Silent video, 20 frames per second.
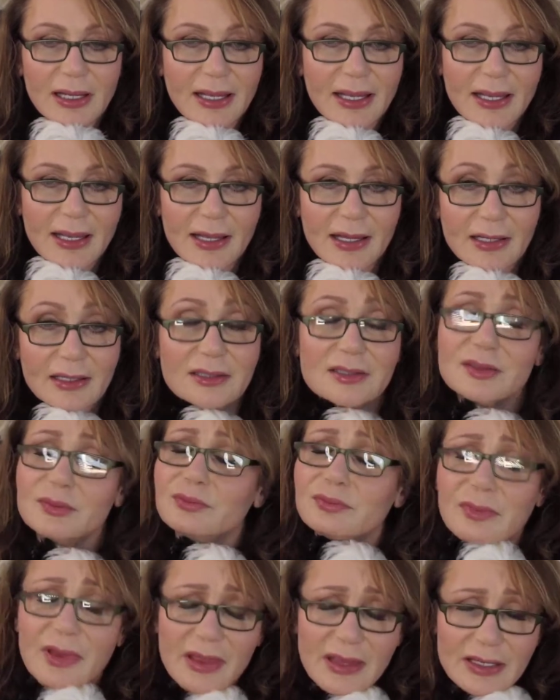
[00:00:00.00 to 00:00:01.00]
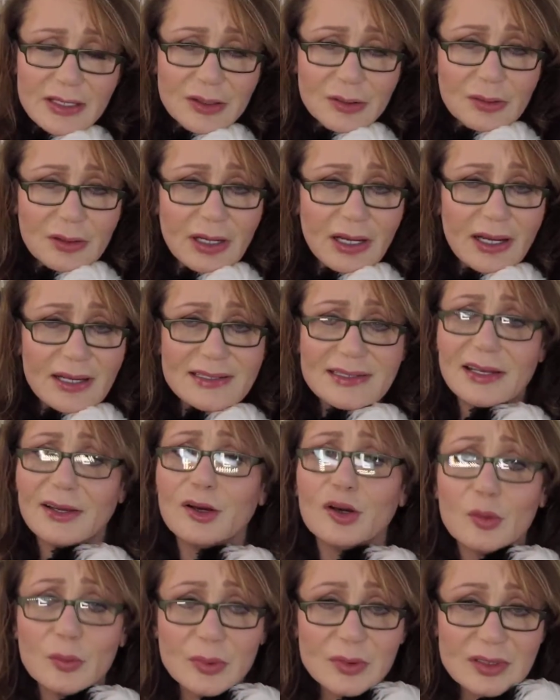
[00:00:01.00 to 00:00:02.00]
And thank you guys. I
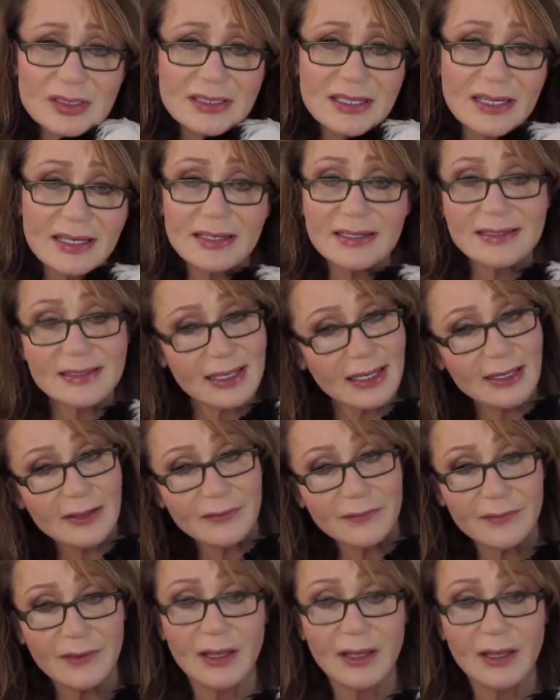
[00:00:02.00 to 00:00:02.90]
hope you're staying safe.